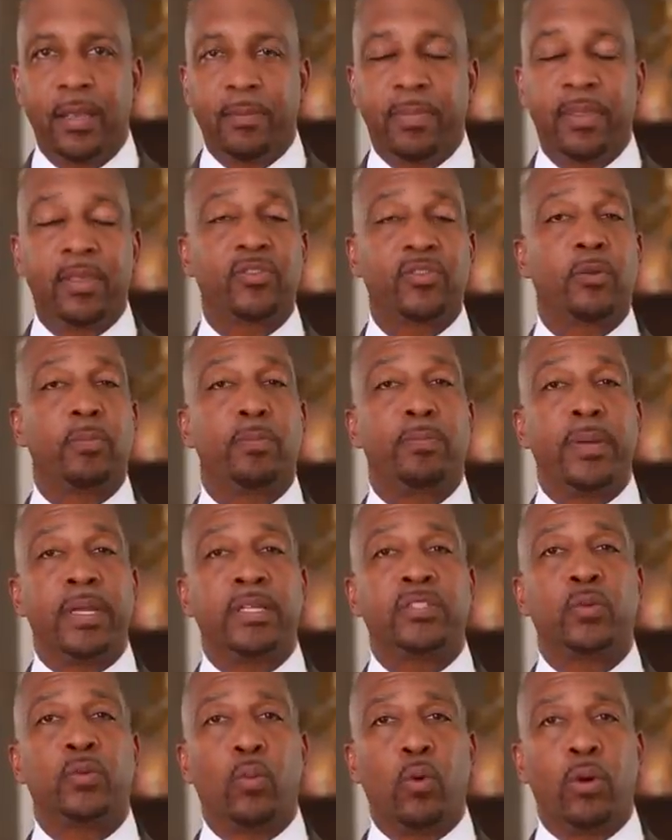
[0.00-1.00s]
but there's a
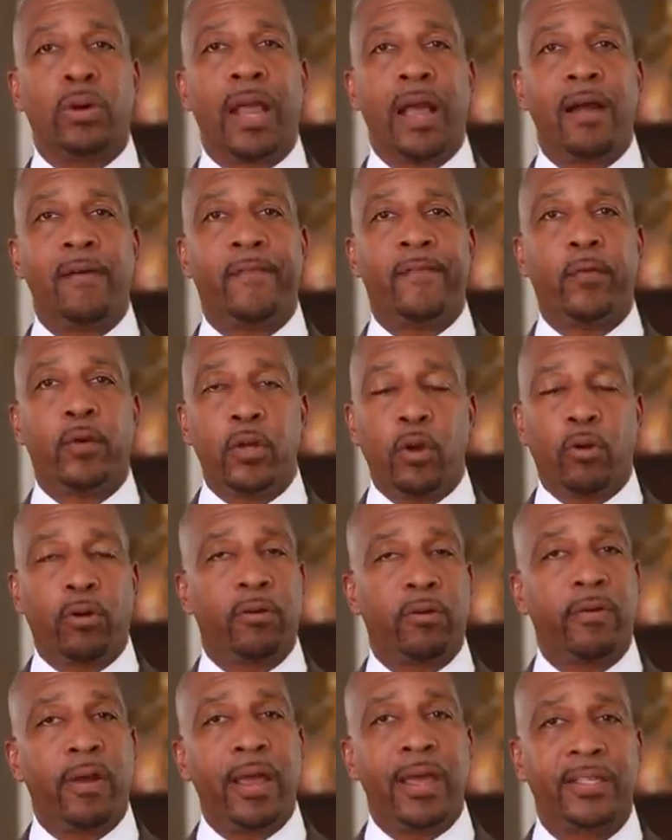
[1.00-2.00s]
bench warrant out for
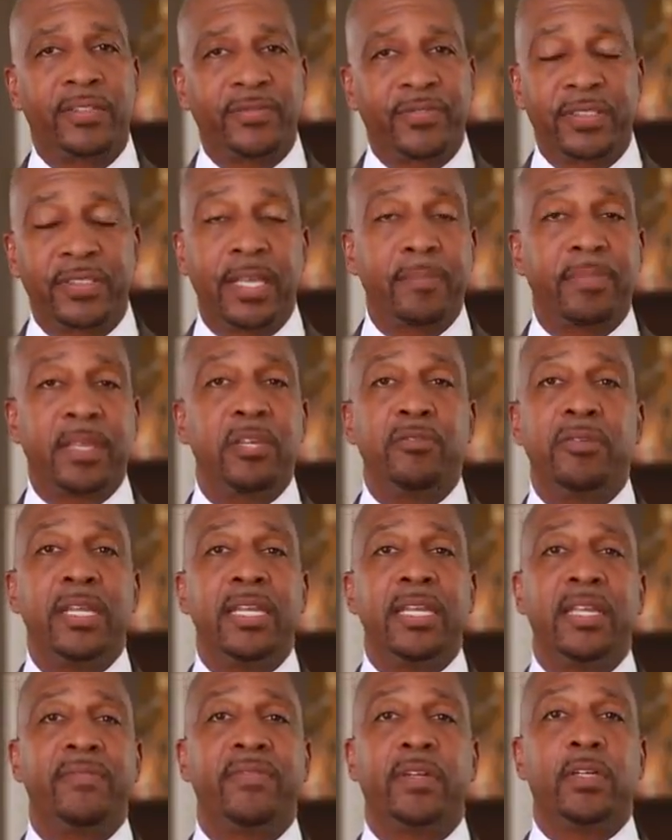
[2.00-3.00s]
your arrest for something you
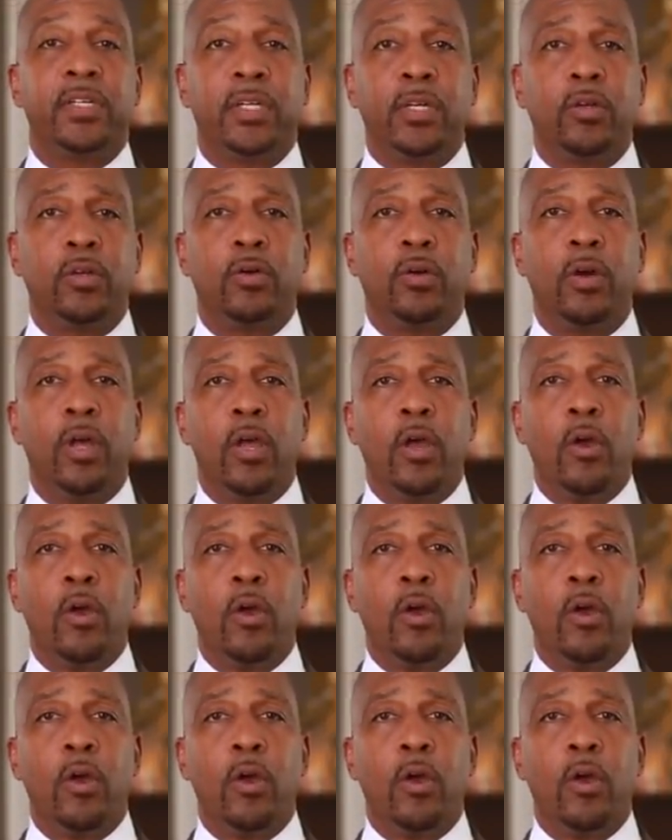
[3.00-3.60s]
didn't even do.